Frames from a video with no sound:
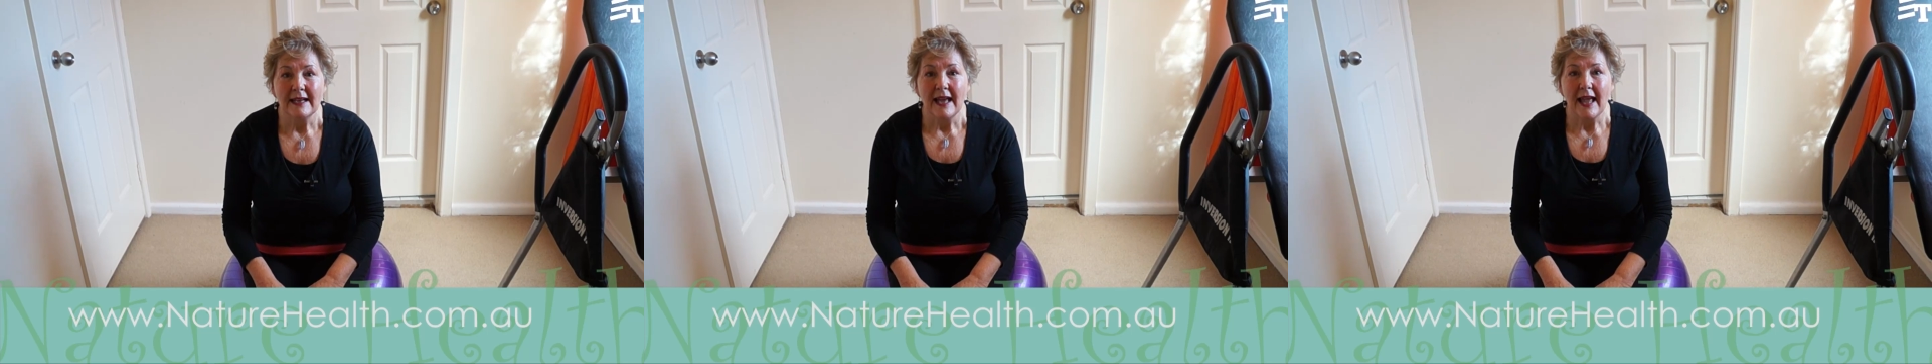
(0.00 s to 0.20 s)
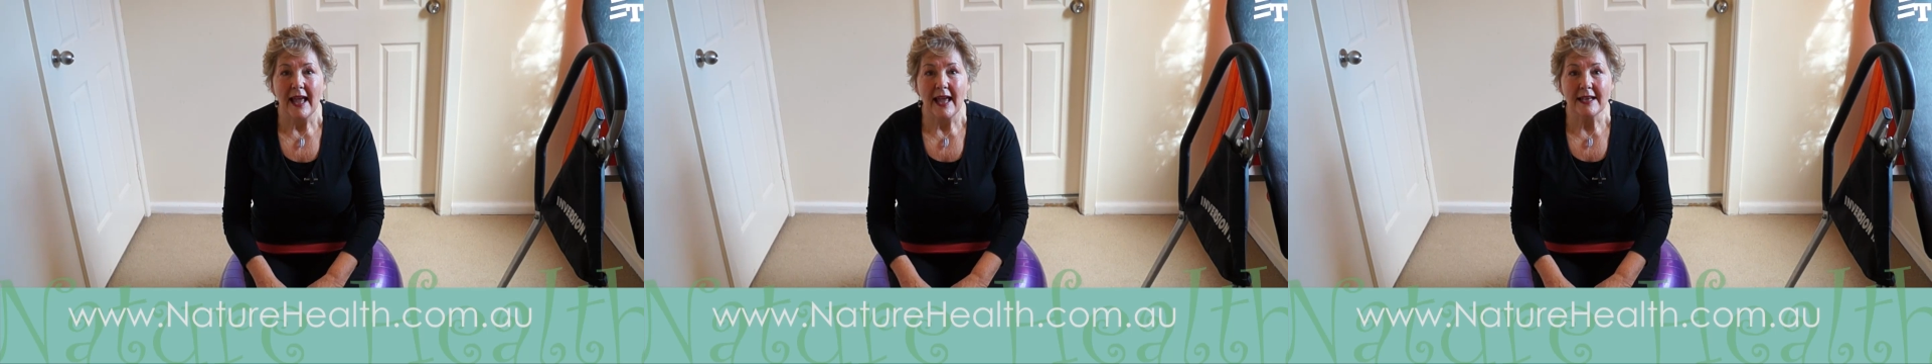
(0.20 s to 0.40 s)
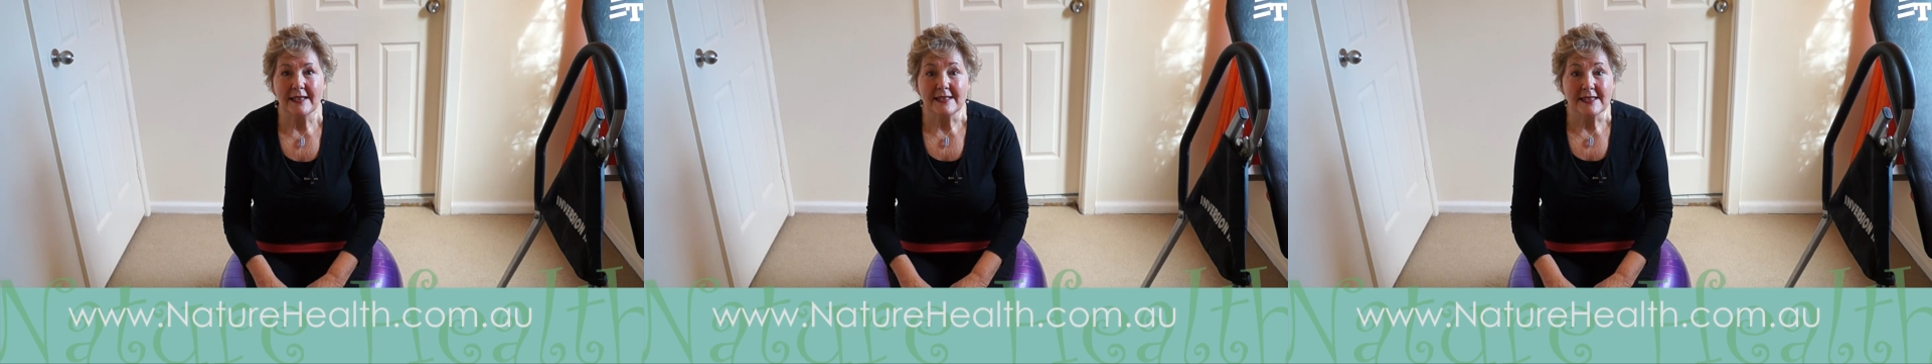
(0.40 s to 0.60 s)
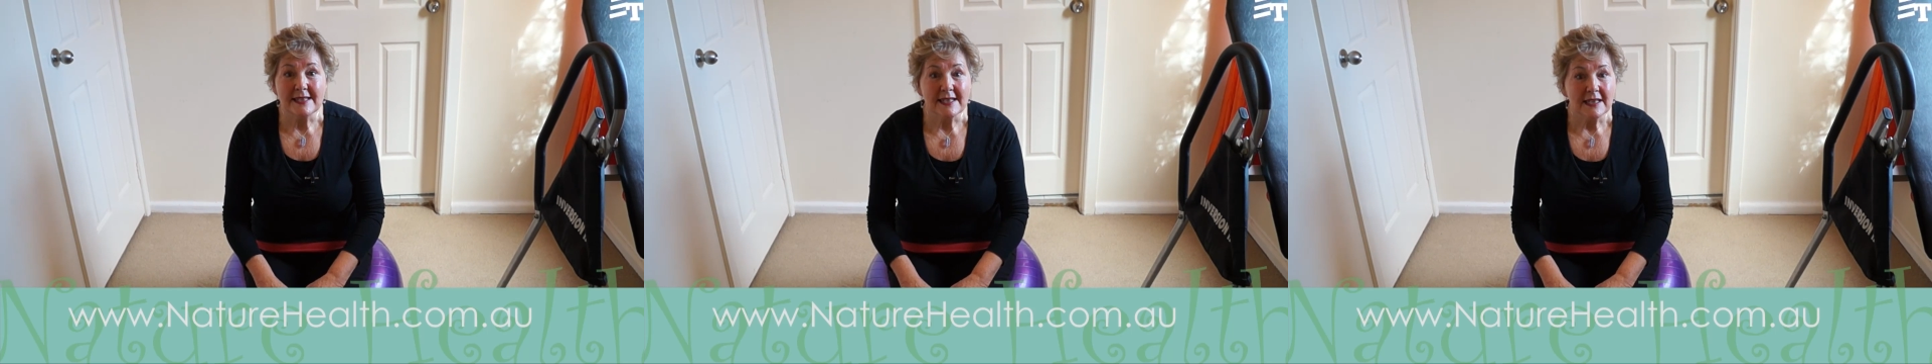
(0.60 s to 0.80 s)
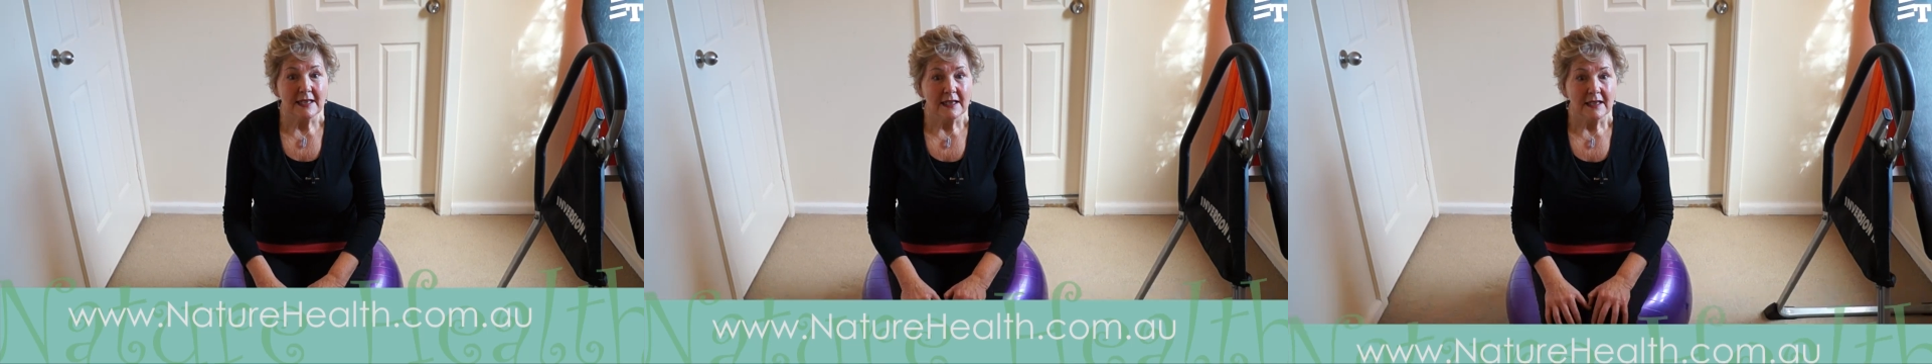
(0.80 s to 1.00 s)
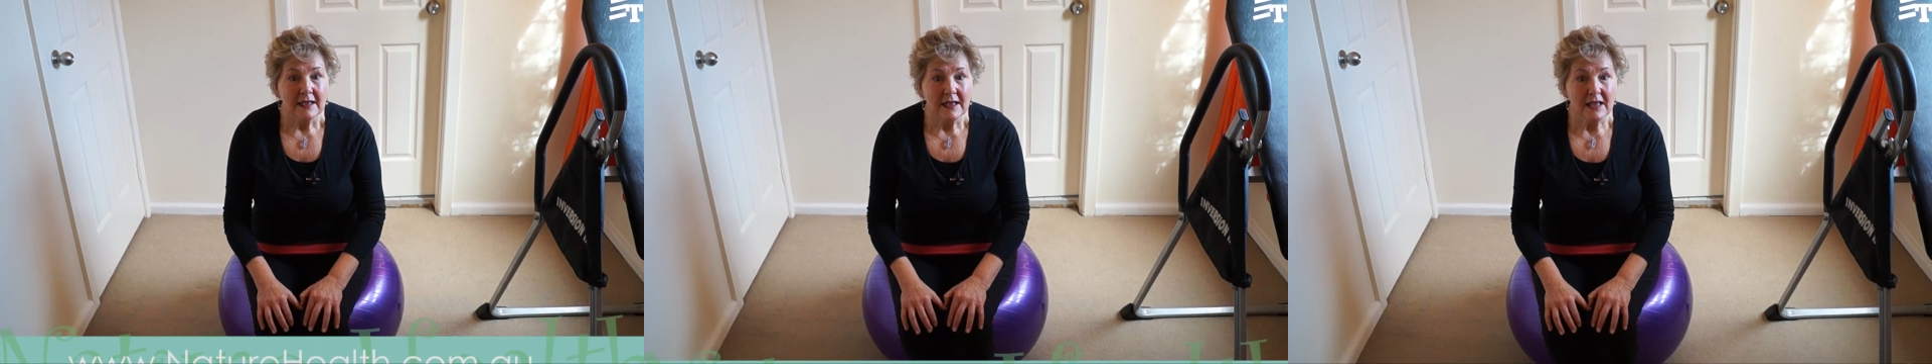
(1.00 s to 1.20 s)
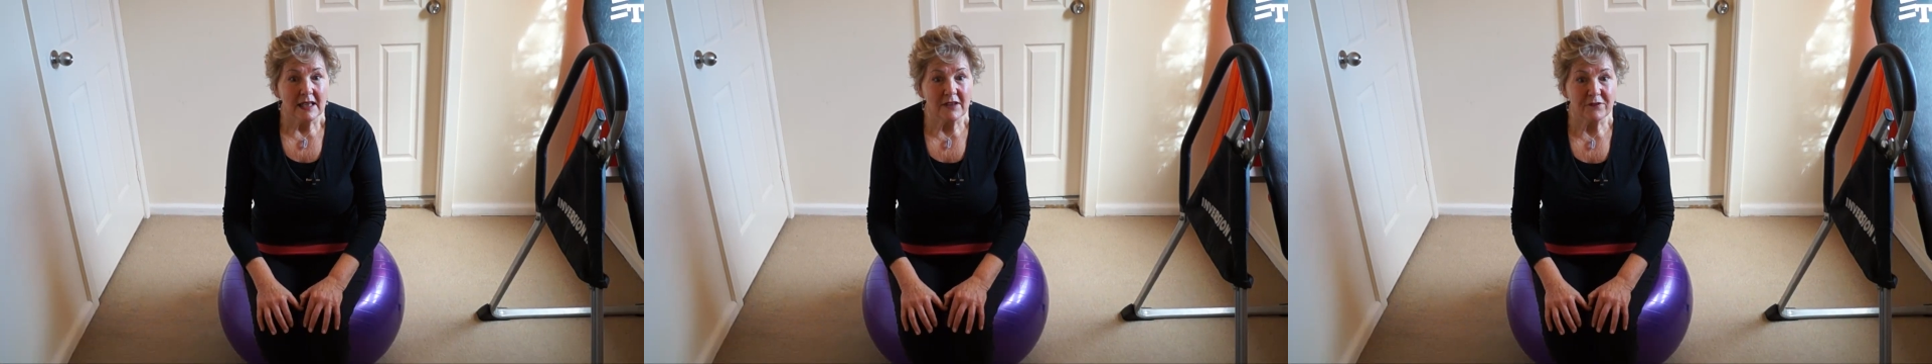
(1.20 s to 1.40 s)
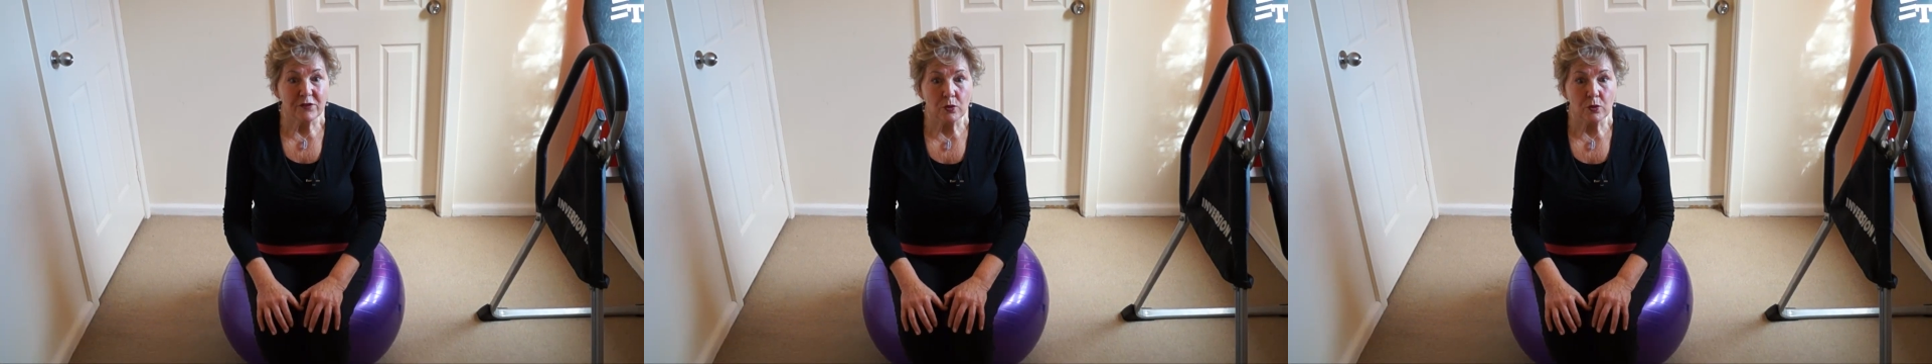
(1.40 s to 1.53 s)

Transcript: and if